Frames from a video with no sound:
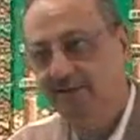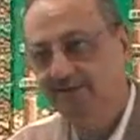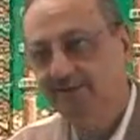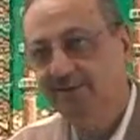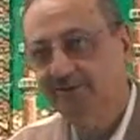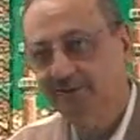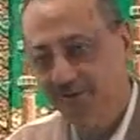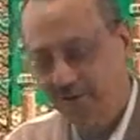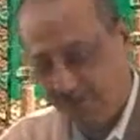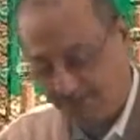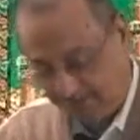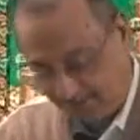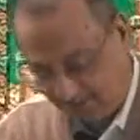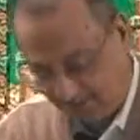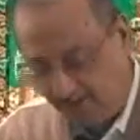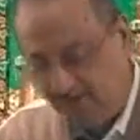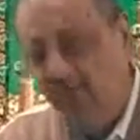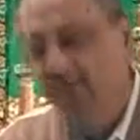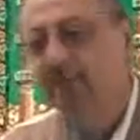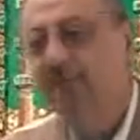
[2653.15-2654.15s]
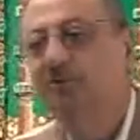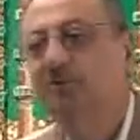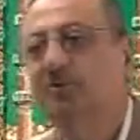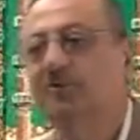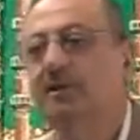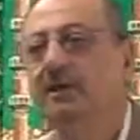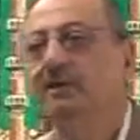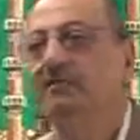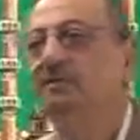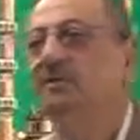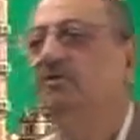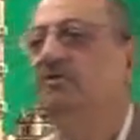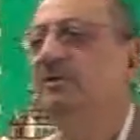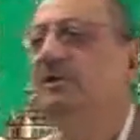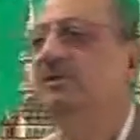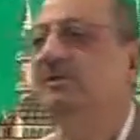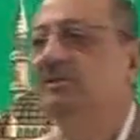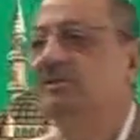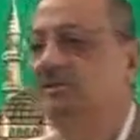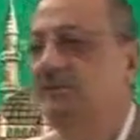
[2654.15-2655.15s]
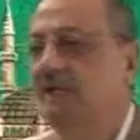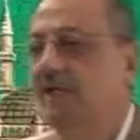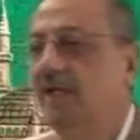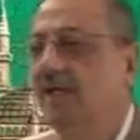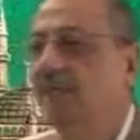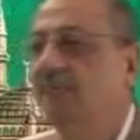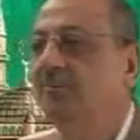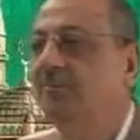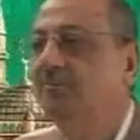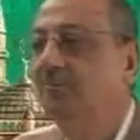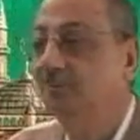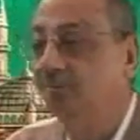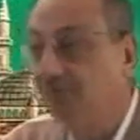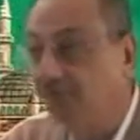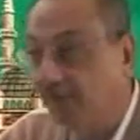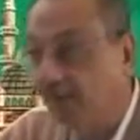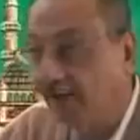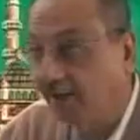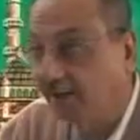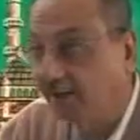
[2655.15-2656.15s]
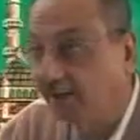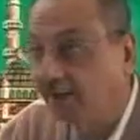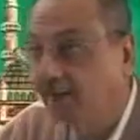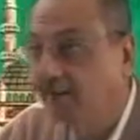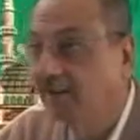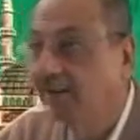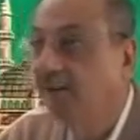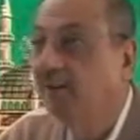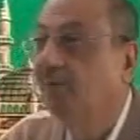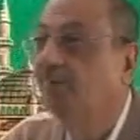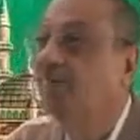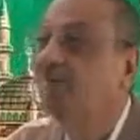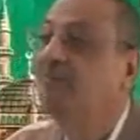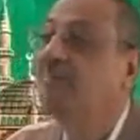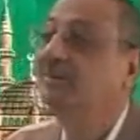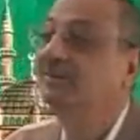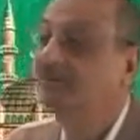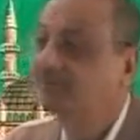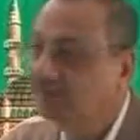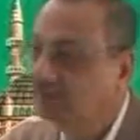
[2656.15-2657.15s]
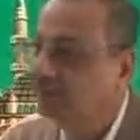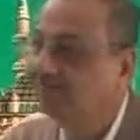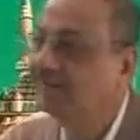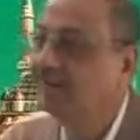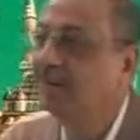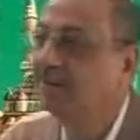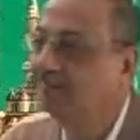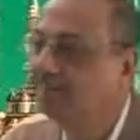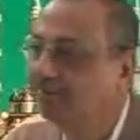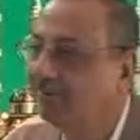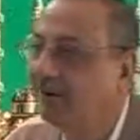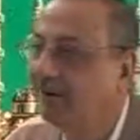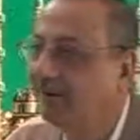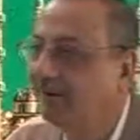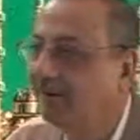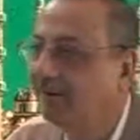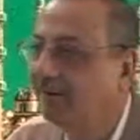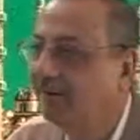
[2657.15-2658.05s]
Inshallah. So whenever we describe fi'al, we must describe fa'il.